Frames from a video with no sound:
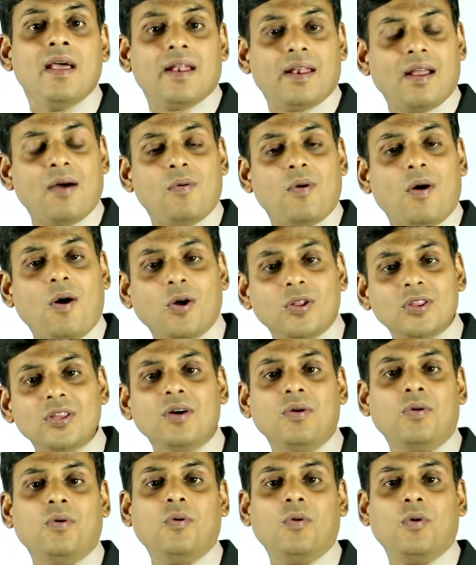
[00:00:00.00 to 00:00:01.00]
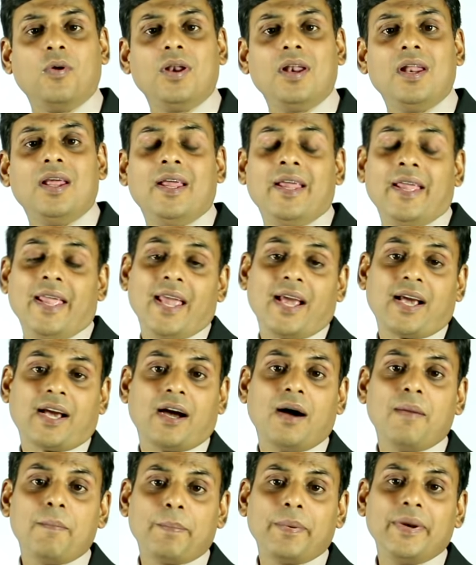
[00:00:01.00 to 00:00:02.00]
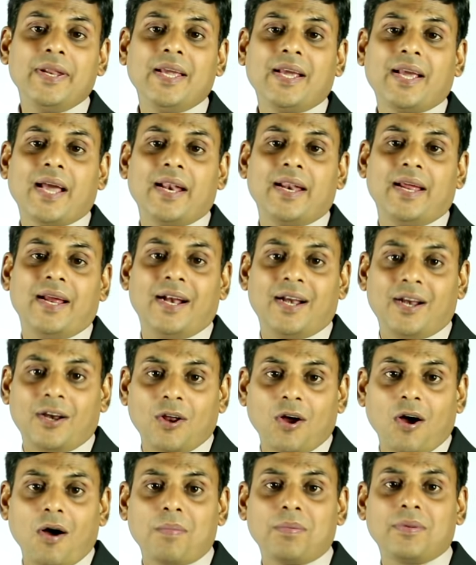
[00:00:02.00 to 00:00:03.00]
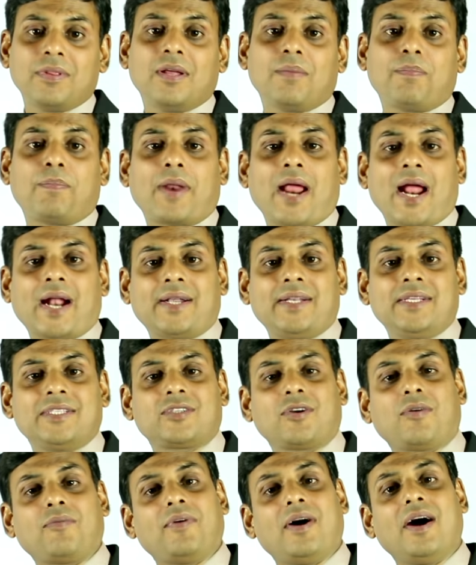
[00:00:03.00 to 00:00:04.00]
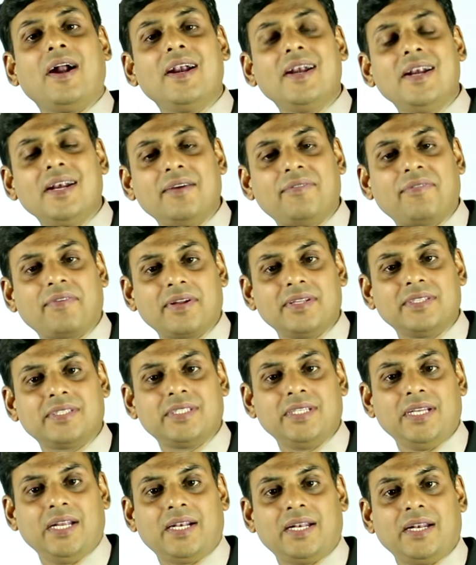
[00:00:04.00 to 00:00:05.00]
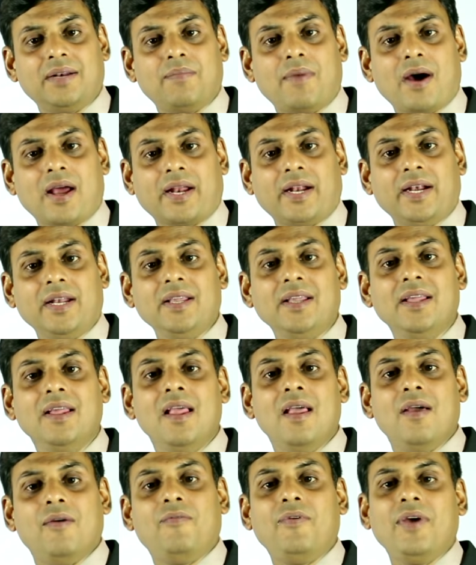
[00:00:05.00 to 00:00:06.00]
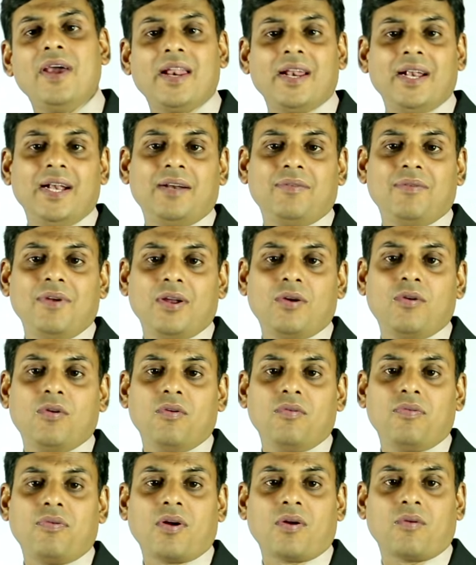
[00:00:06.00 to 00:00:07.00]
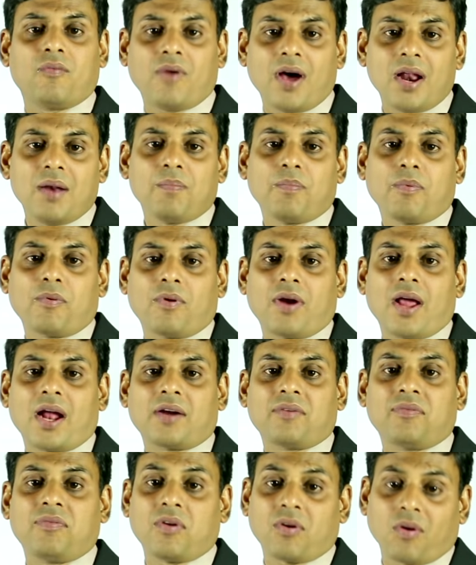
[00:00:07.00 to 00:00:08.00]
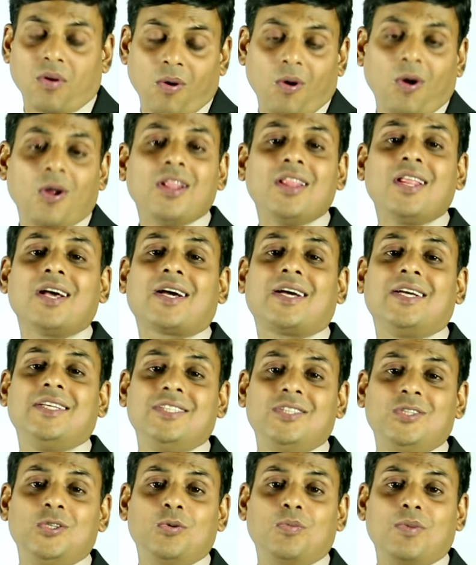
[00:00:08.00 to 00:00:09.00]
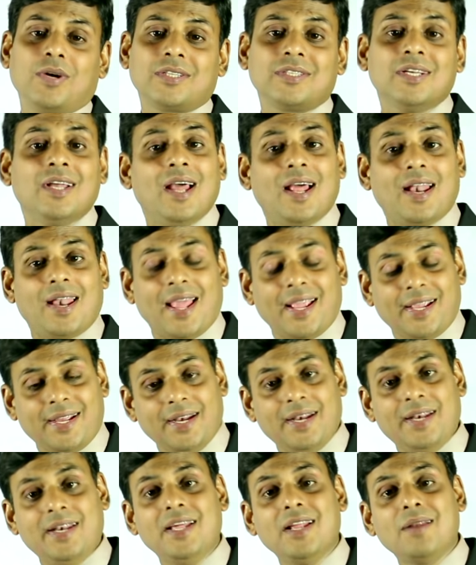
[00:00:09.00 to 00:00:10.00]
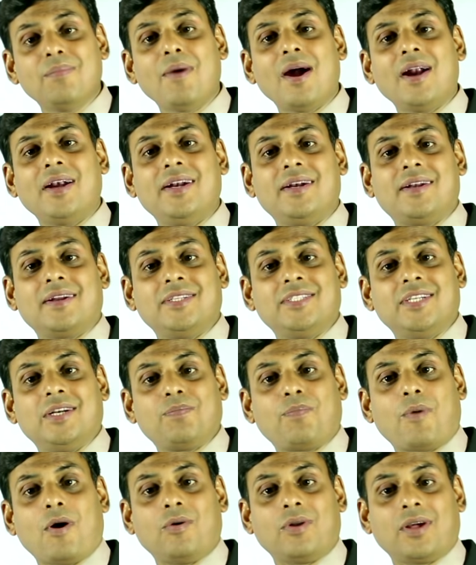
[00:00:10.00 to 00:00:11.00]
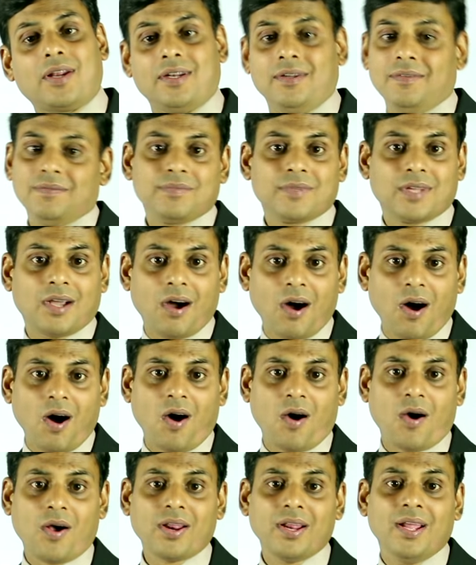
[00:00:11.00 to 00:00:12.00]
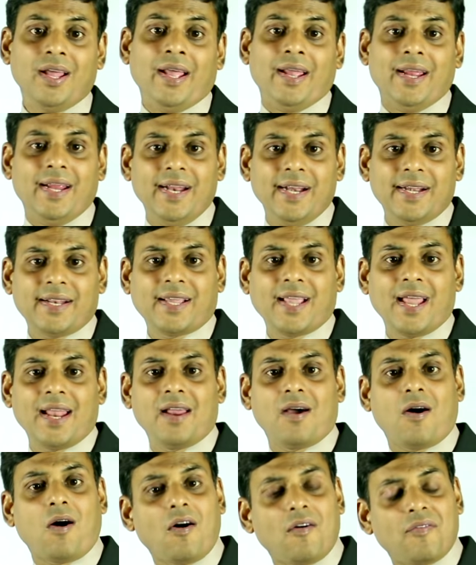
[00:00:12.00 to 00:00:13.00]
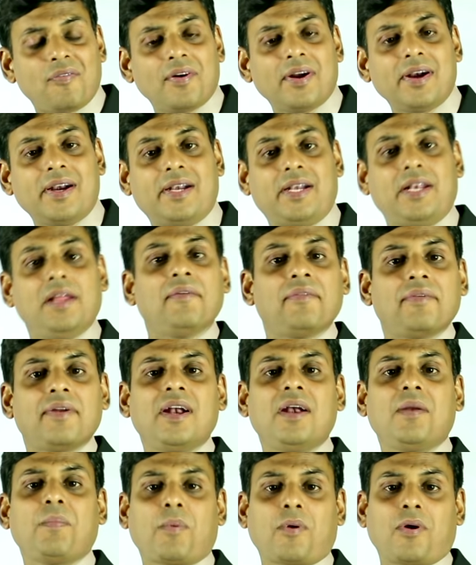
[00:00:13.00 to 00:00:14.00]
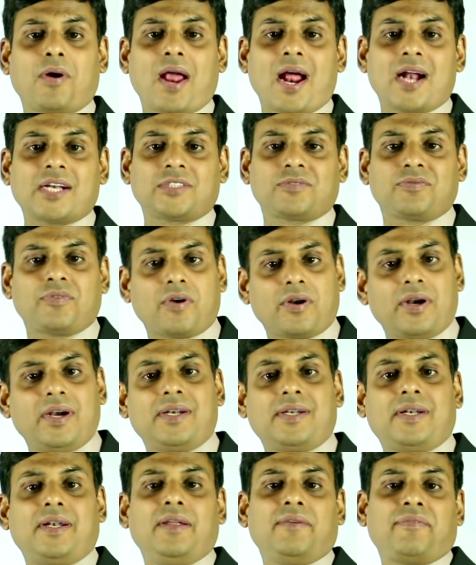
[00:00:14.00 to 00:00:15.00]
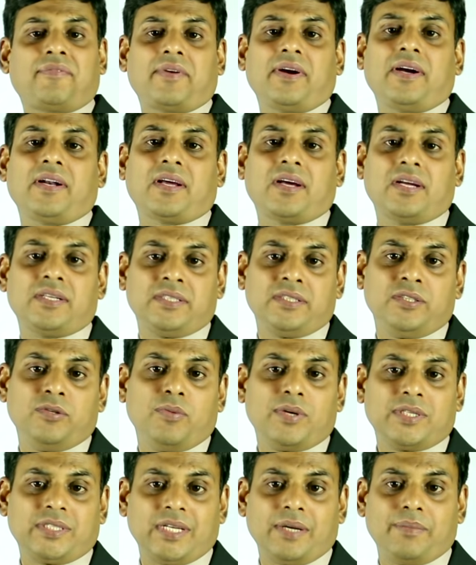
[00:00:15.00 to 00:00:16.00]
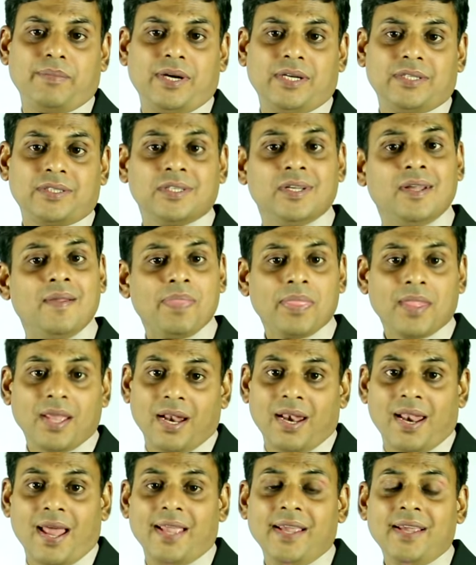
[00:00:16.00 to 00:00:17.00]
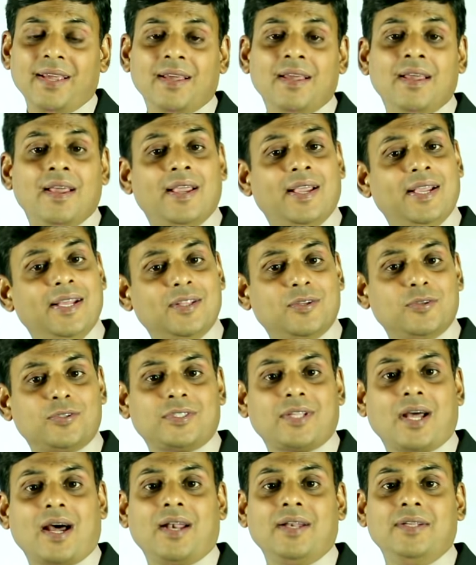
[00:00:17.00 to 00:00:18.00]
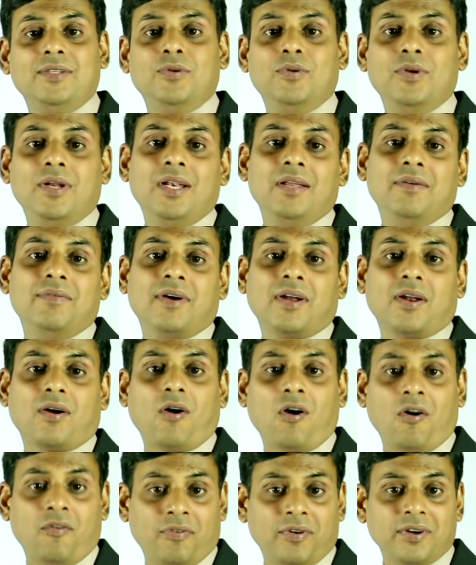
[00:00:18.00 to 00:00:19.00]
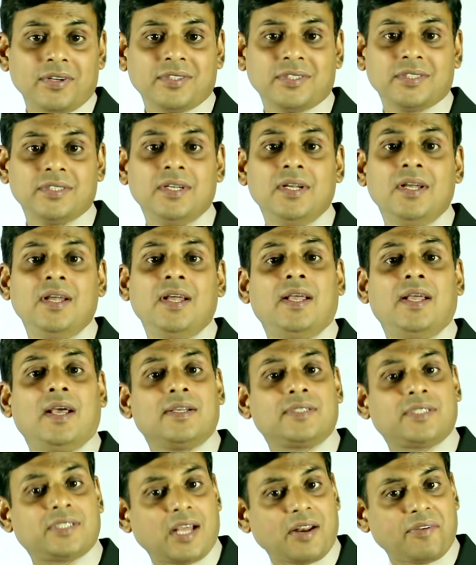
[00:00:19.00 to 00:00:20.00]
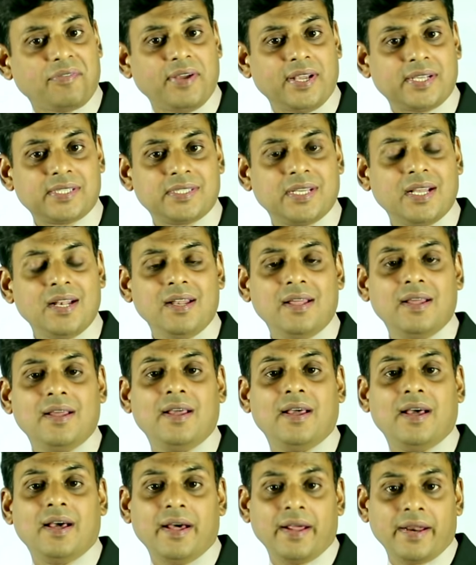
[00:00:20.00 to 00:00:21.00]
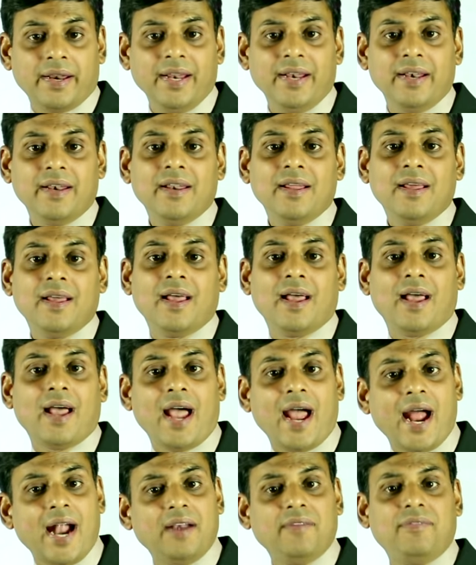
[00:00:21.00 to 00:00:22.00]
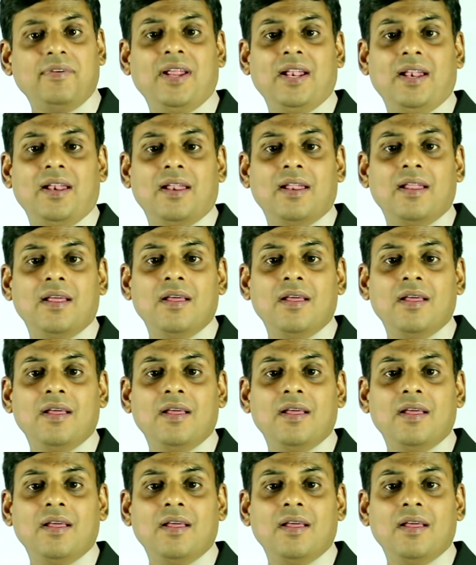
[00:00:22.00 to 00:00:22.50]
Now, on the whole, a company can adopt the practice of undifferentiated marketing where it will go for one product for all the consumers like Nirma detergent powder. Or it can offer different products for its different consumer segments, like Hindustan Unilever offers Surf Excel, Rin, and Will.